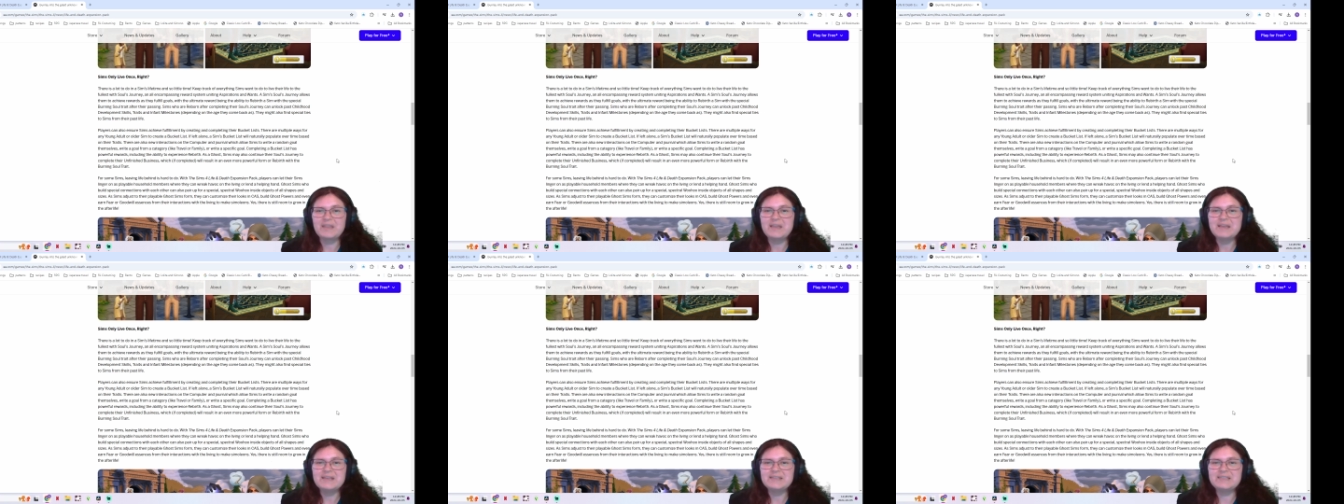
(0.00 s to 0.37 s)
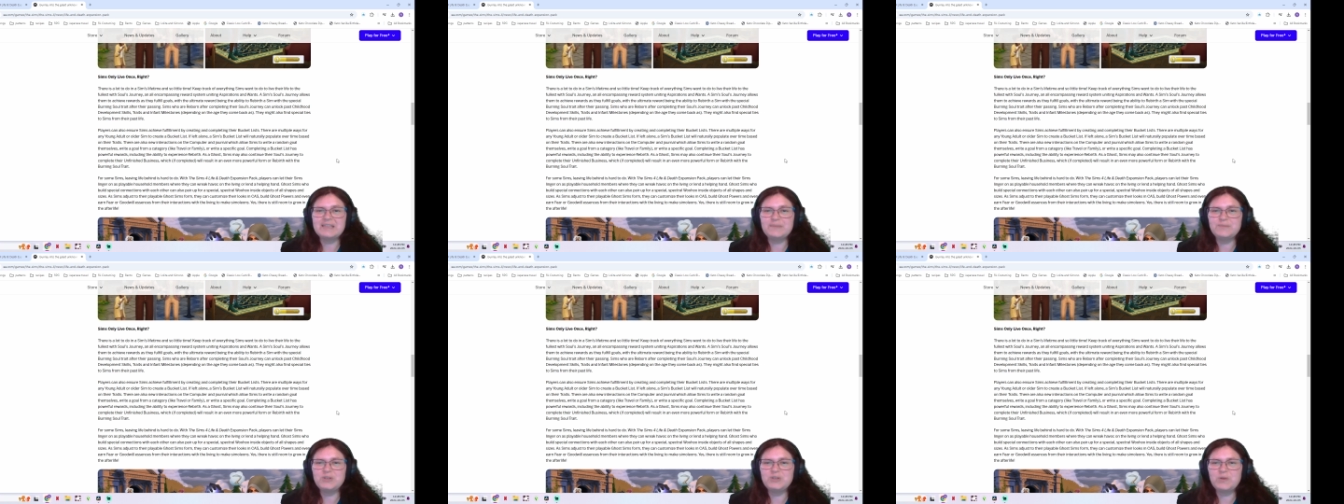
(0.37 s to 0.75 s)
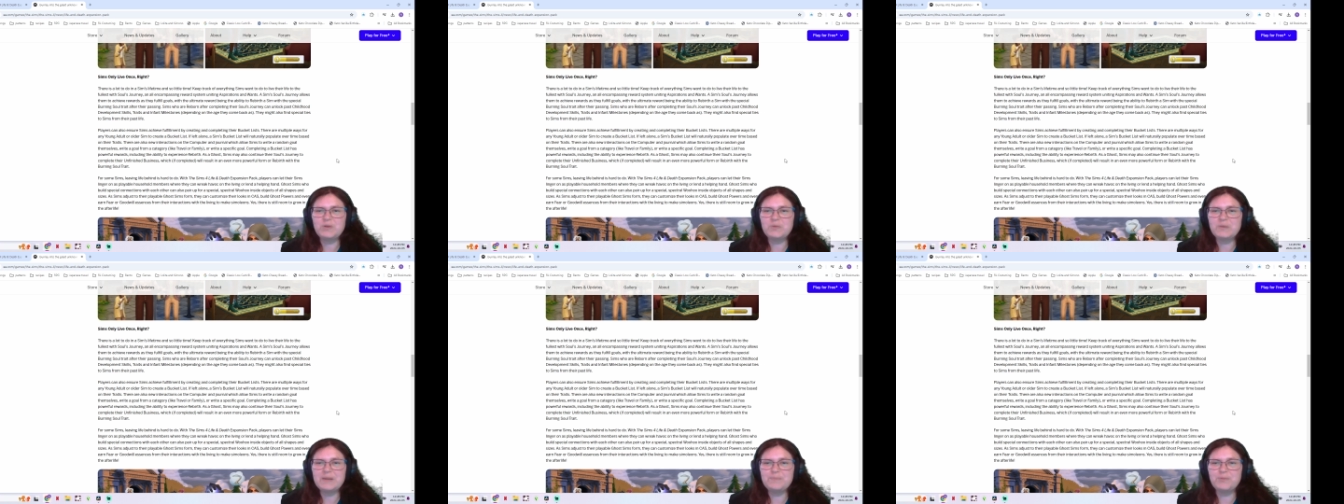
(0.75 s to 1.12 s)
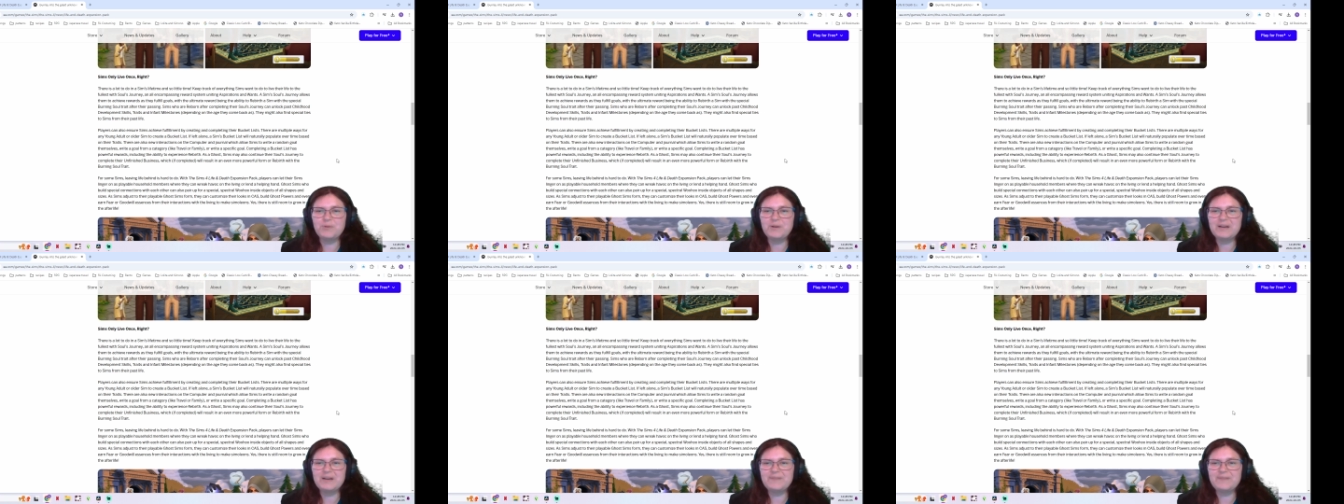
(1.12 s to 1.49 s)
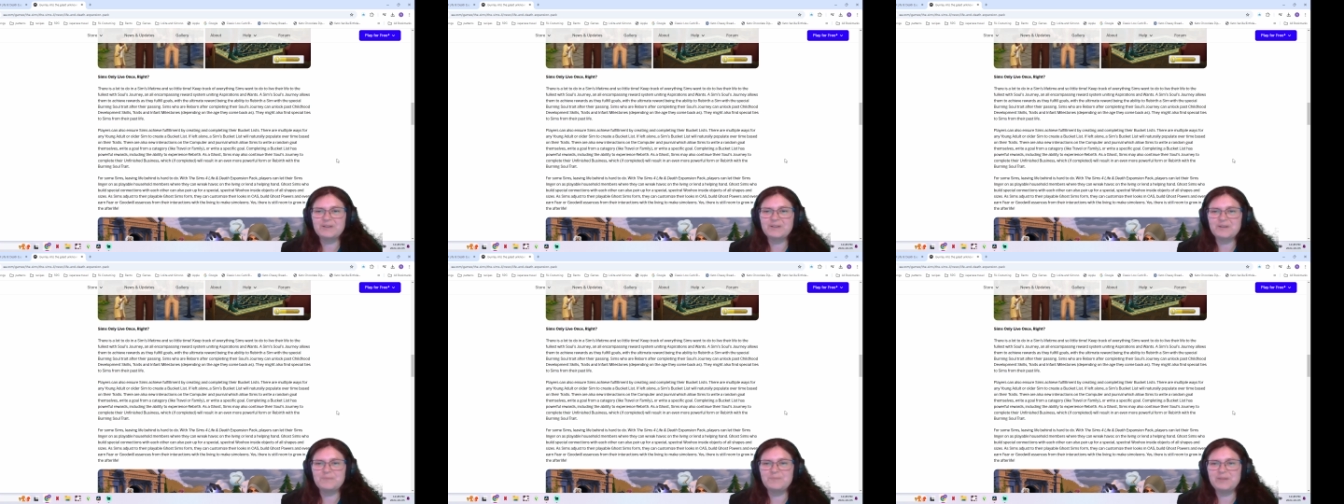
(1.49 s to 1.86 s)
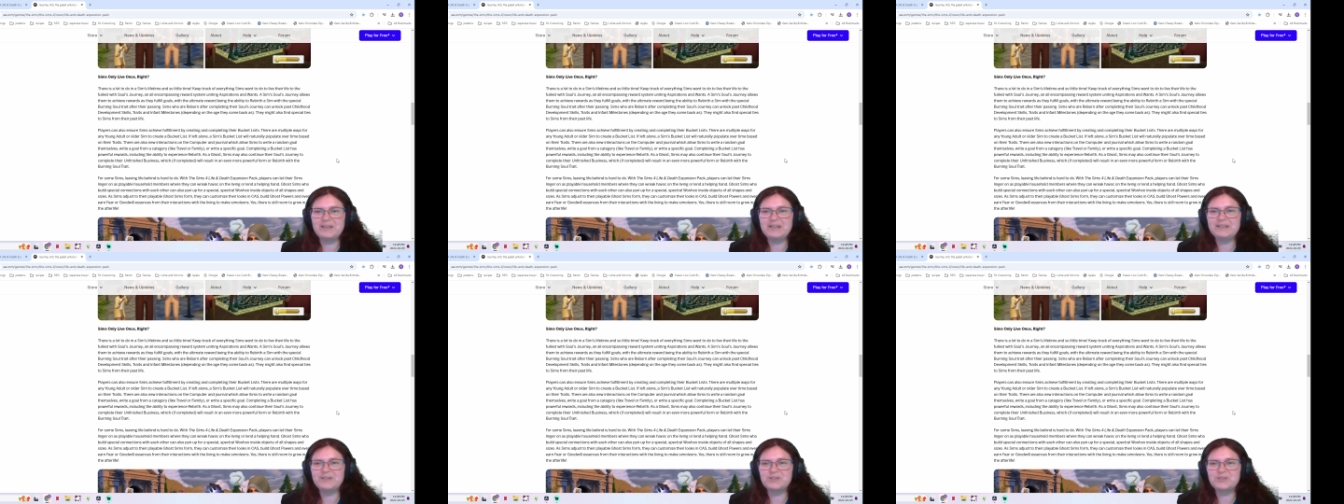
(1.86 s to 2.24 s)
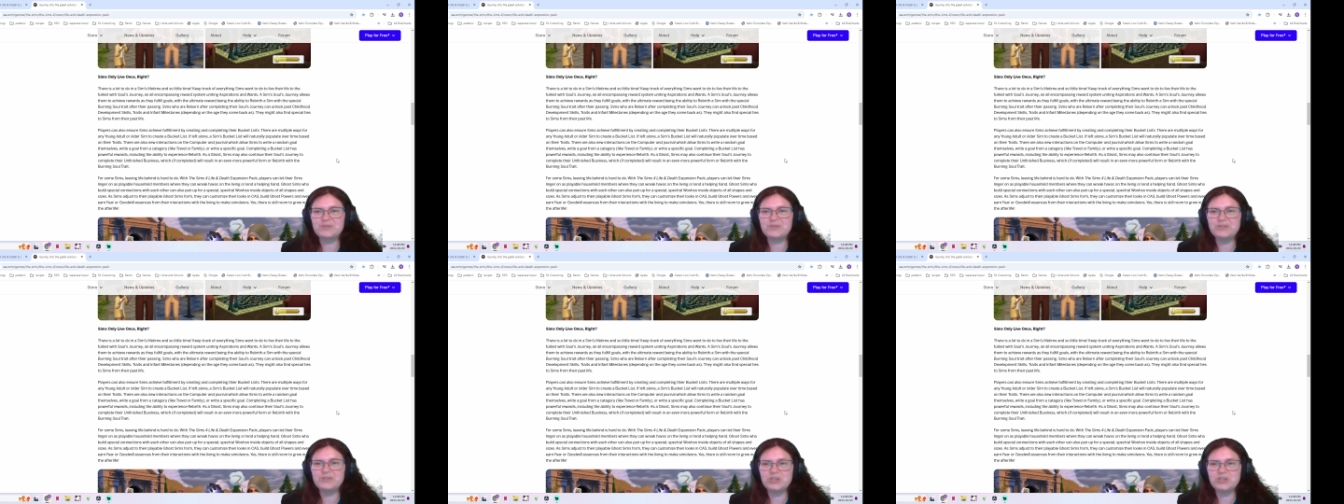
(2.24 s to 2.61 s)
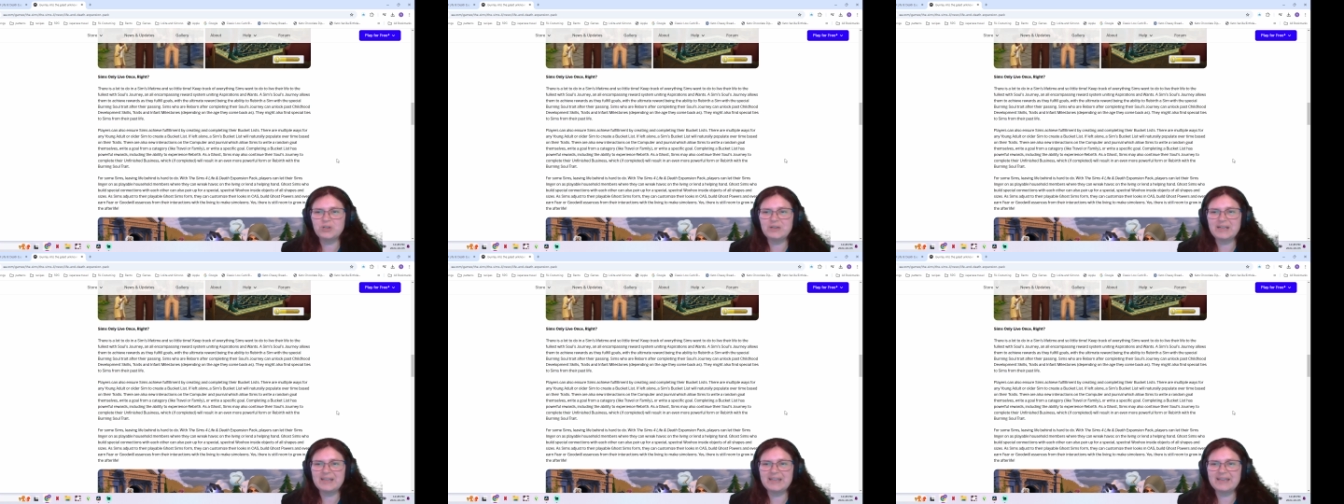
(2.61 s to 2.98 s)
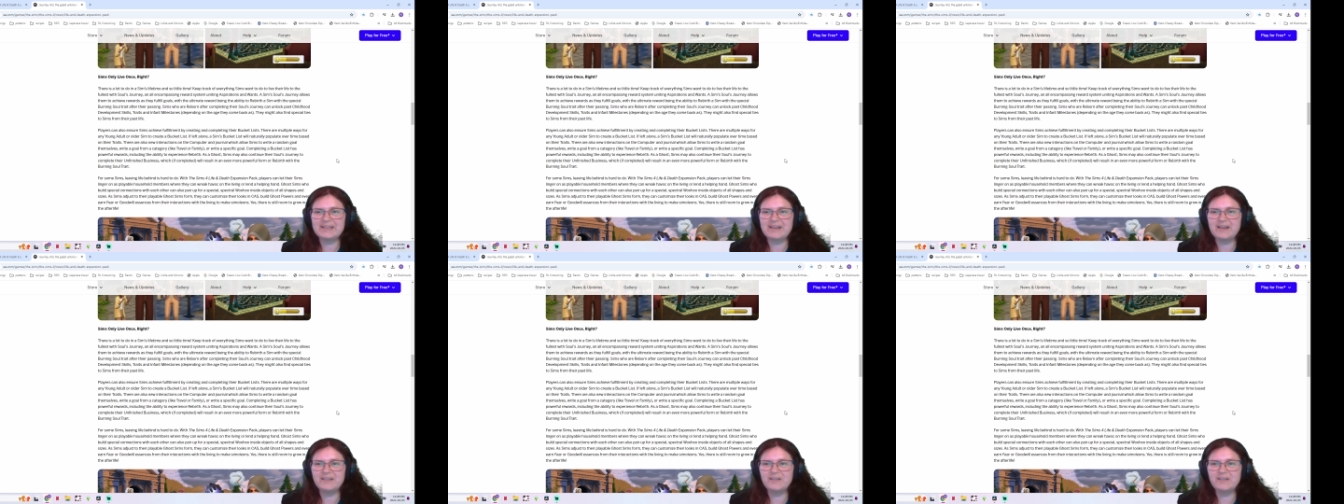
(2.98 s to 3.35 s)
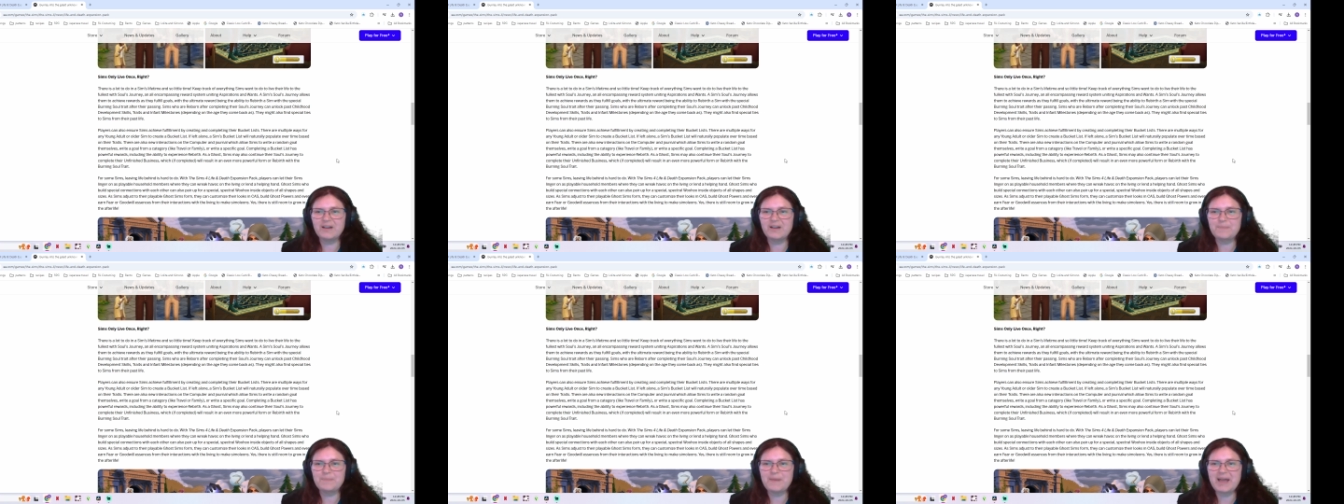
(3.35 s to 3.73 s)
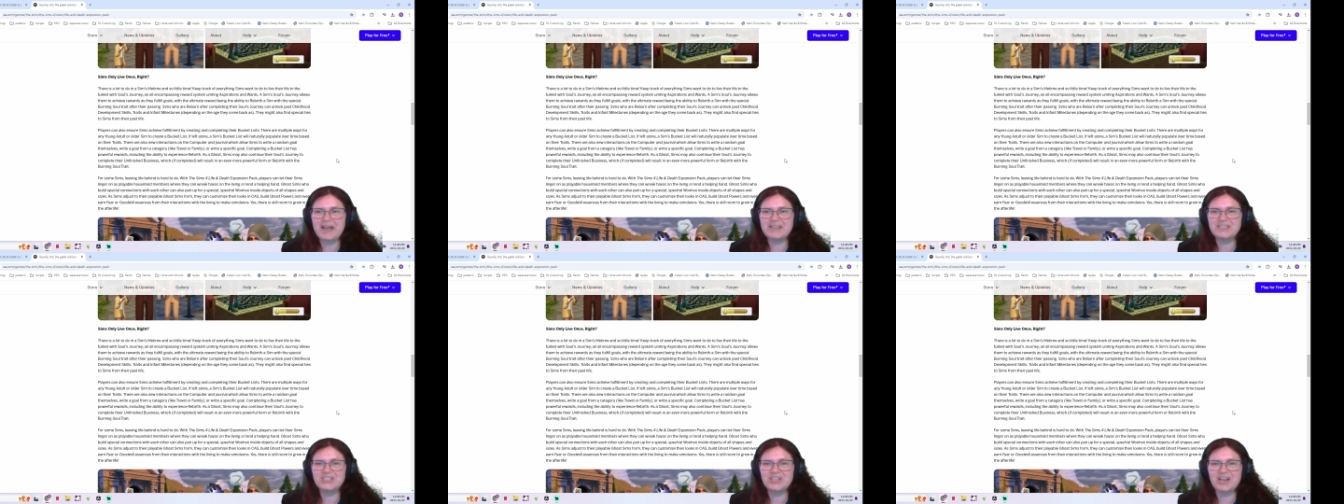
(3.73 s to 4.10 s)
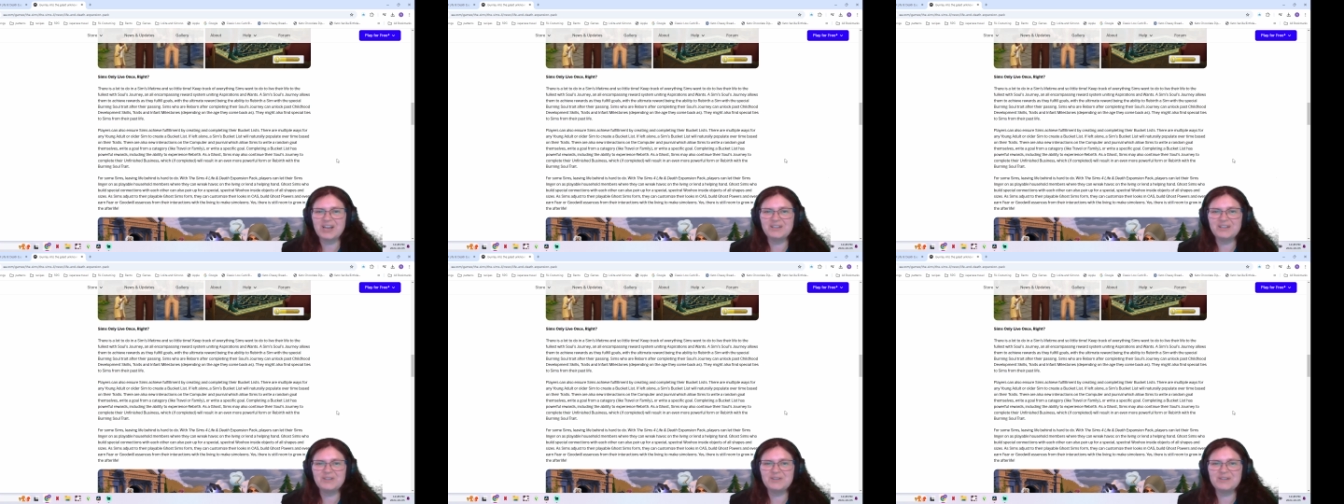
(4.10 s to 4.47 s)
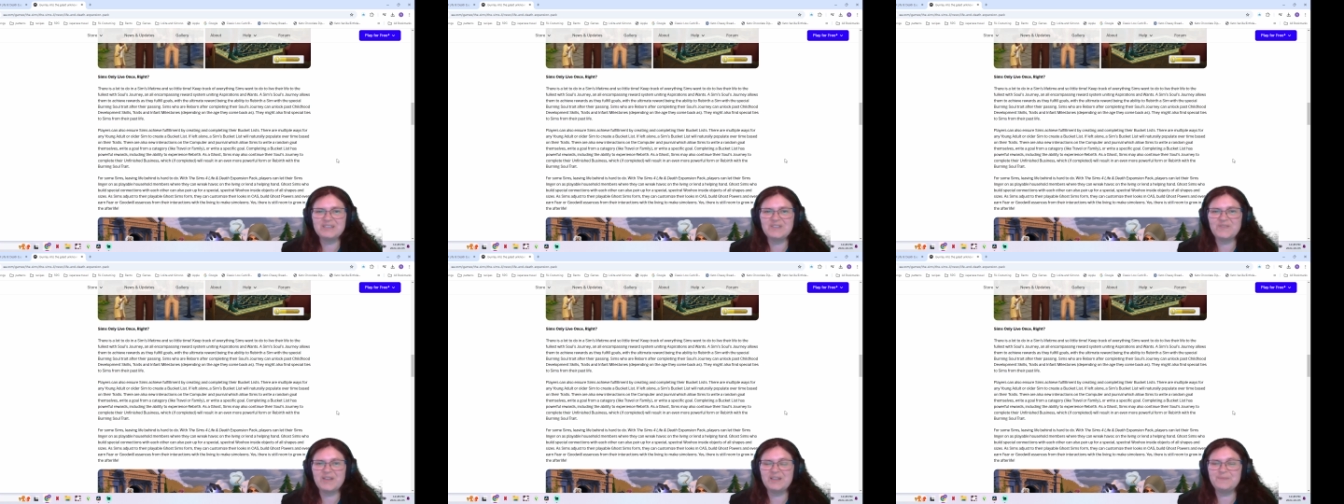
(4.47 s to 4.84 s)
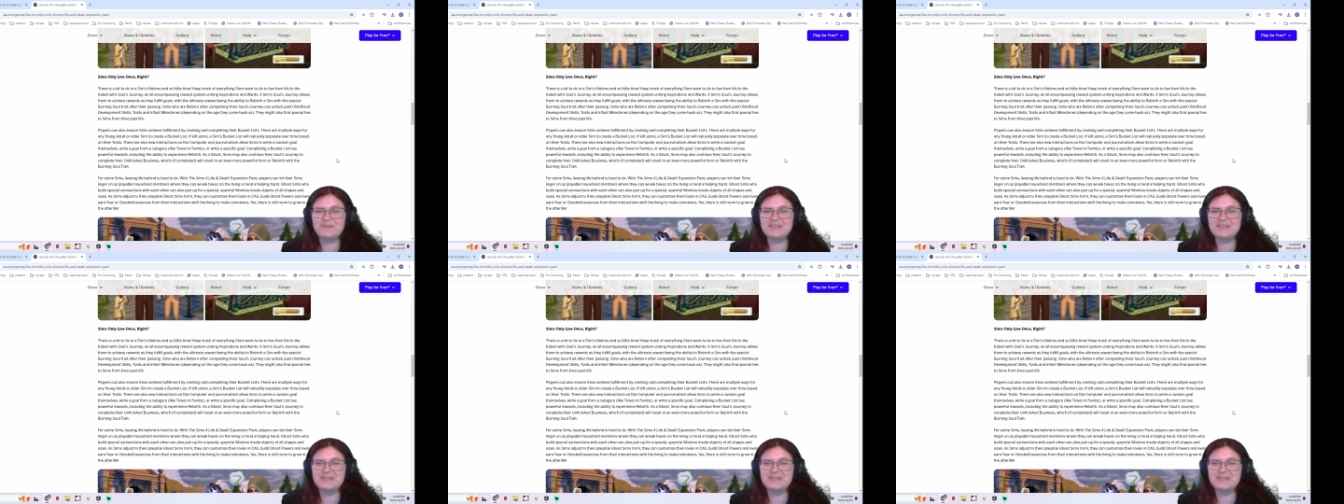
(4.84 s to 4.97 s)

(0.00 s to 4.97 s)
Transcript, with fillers: Sims who are reborn after completing their soul's journey can unlock past childhood development